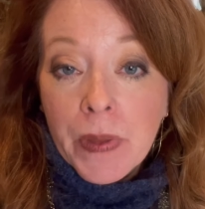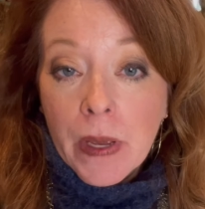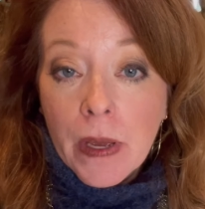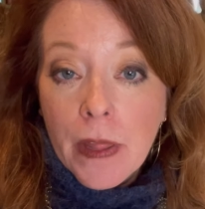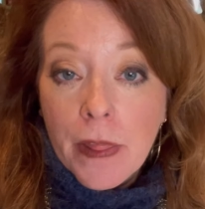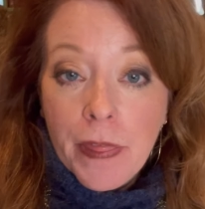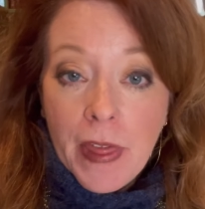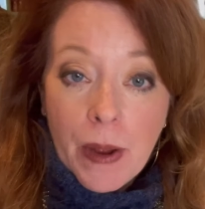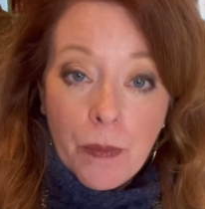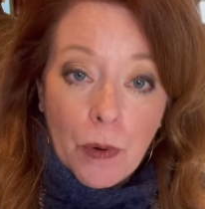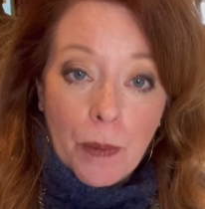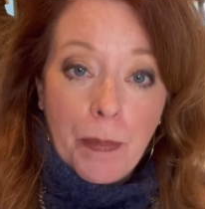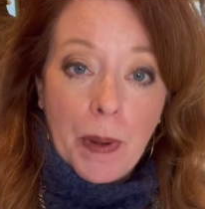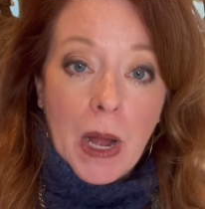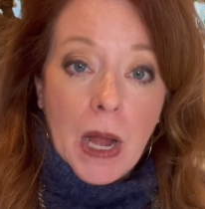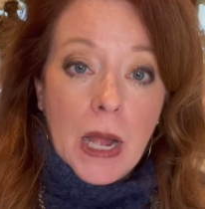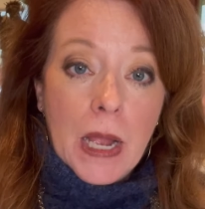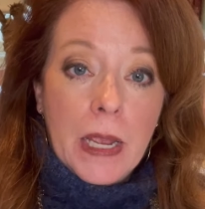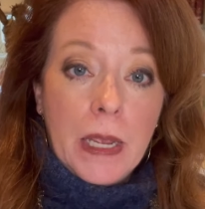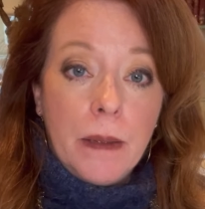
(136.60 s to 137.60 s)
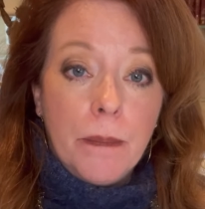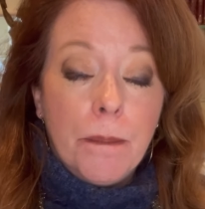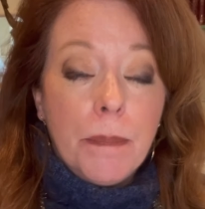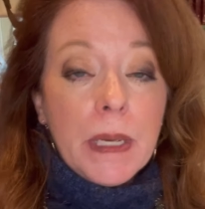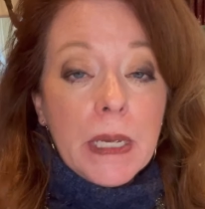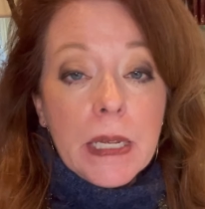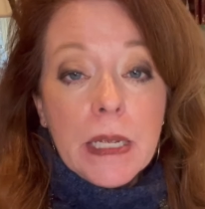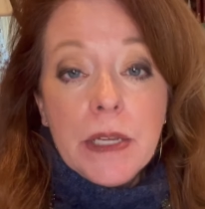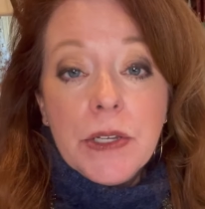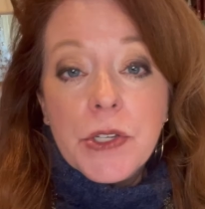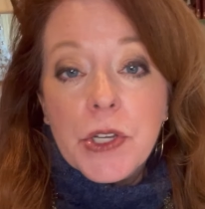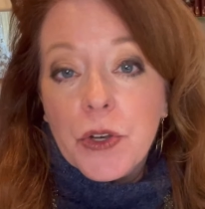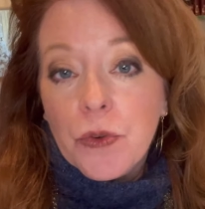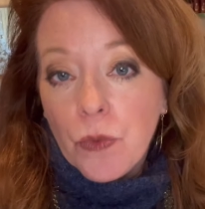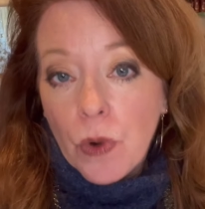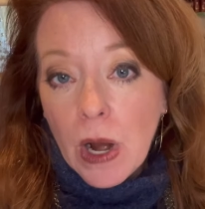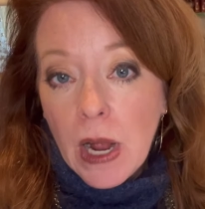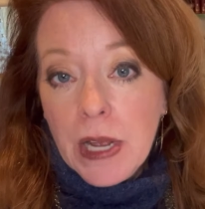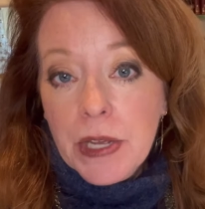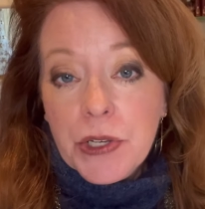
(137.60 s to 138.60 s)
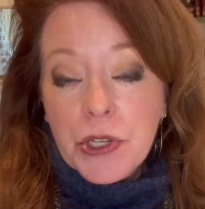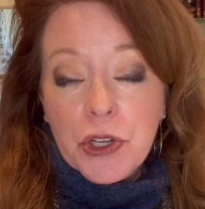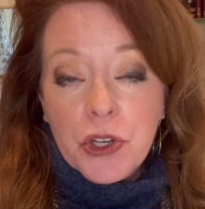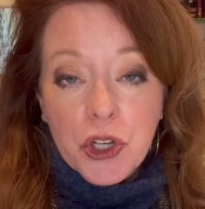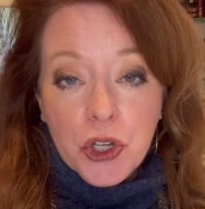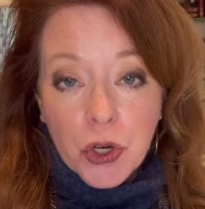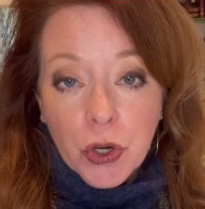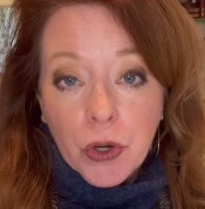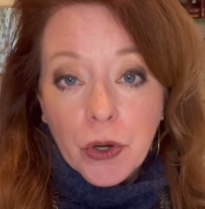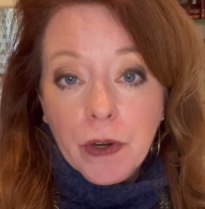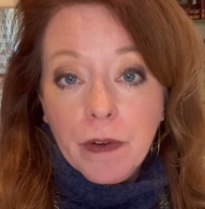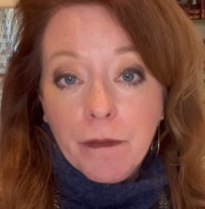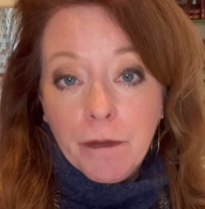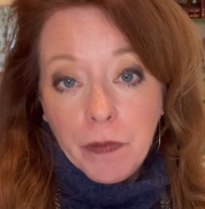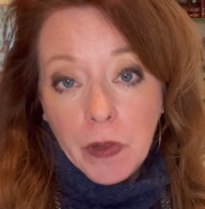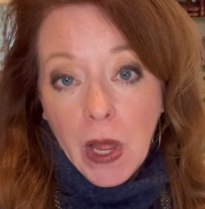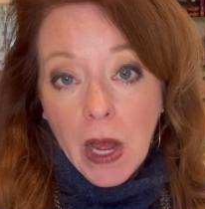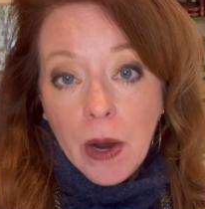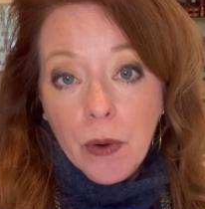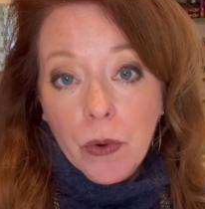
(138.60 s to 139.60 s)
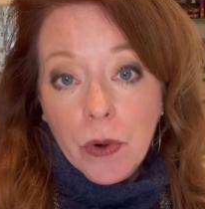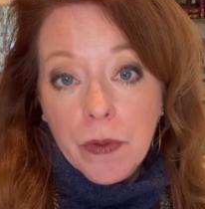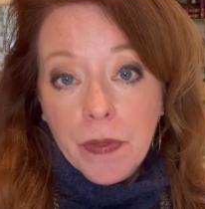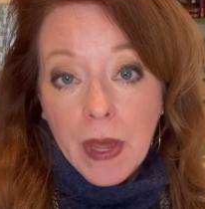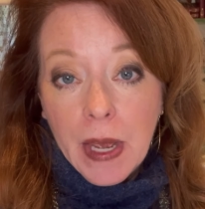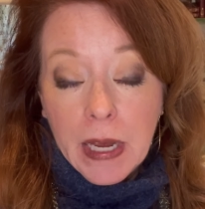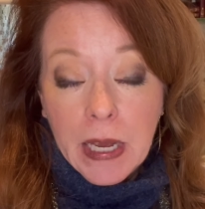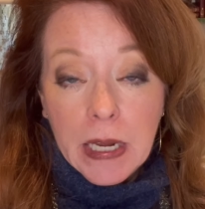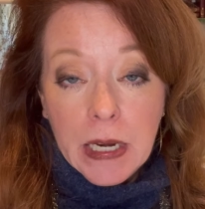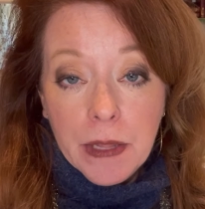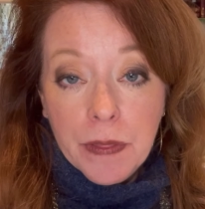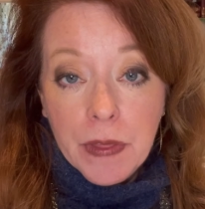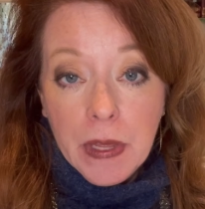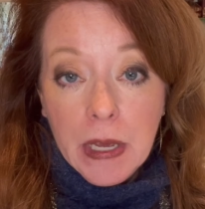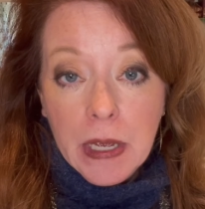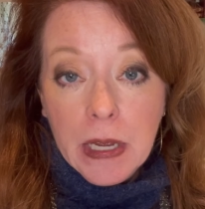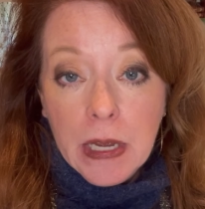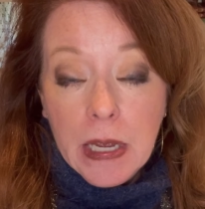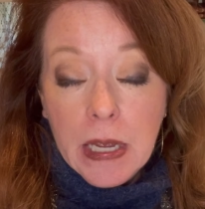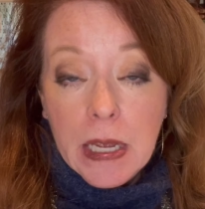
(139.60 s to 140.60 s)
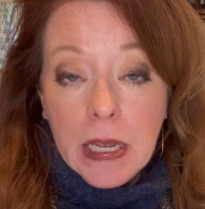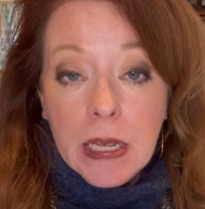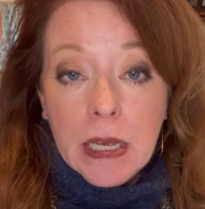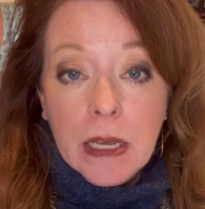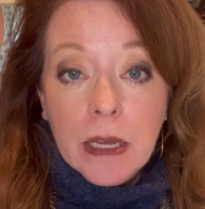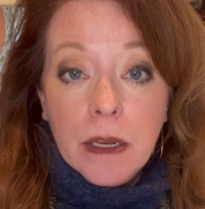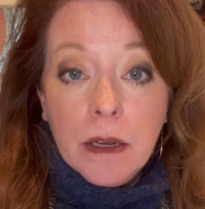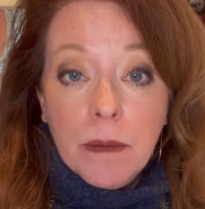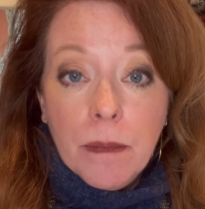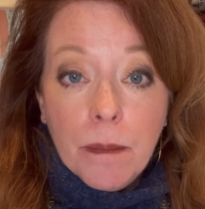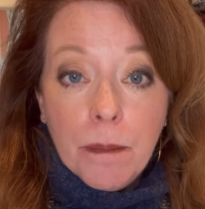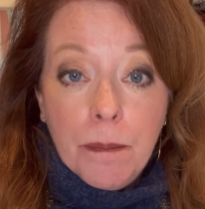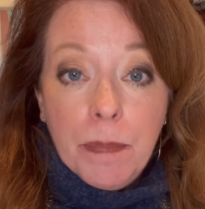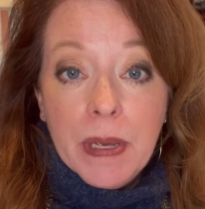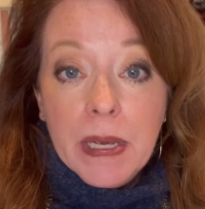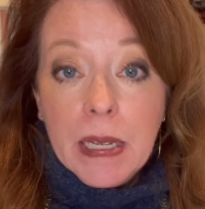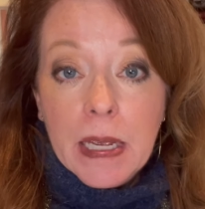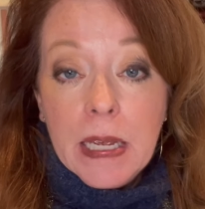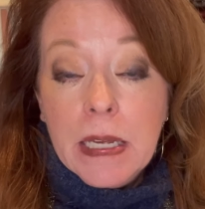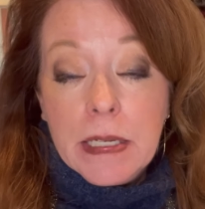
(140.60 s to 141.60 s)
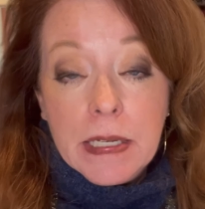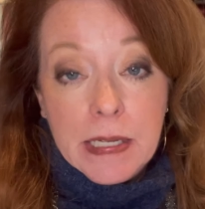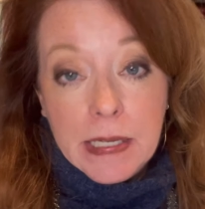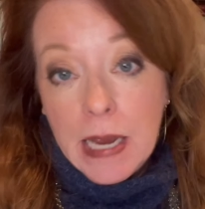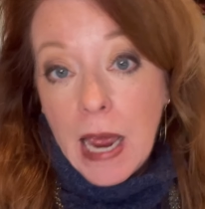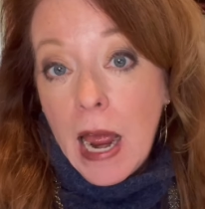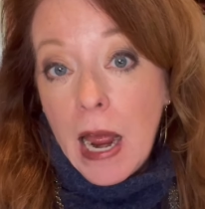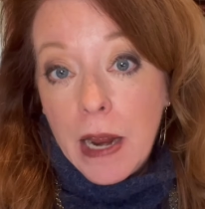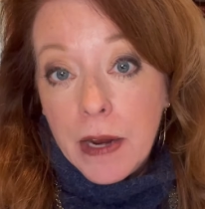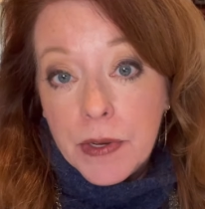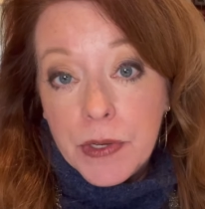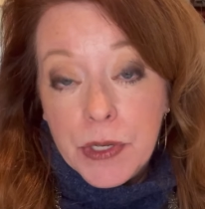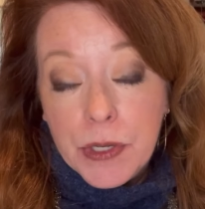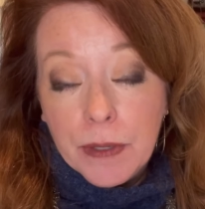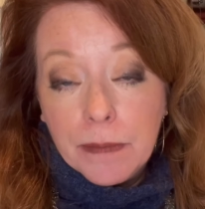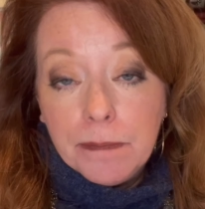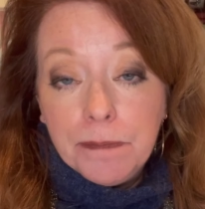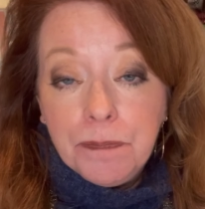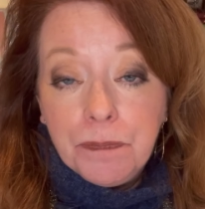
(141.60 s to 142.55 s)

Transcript: they were buying beans and rice and sugar and flour, that kind of thing, in sacks.